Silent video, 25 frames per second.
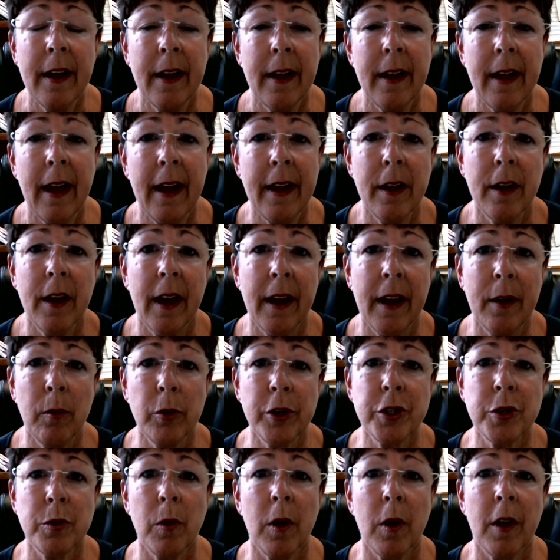I
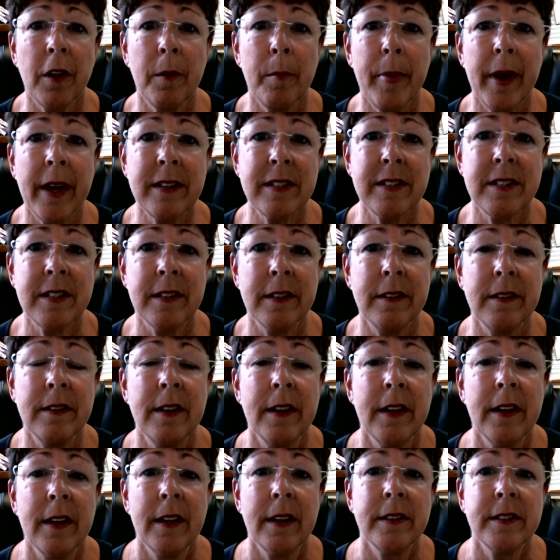wish you all the best and
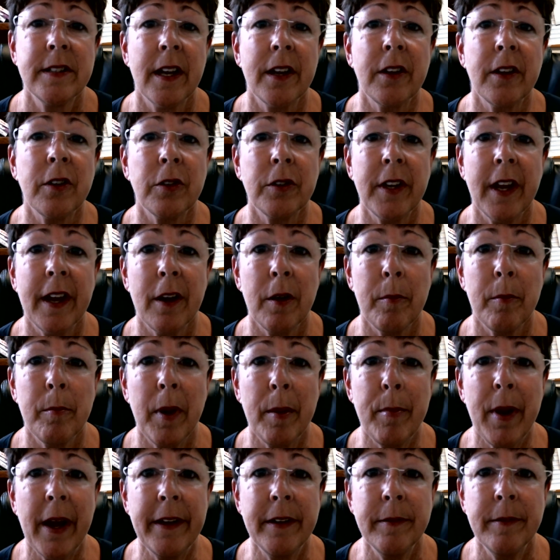take good care.
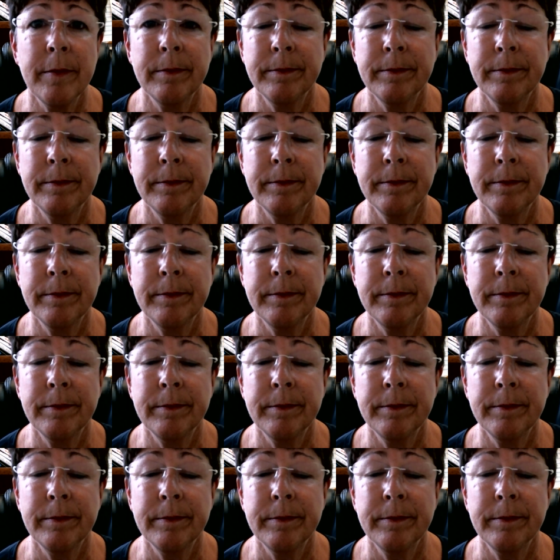Bye-bye.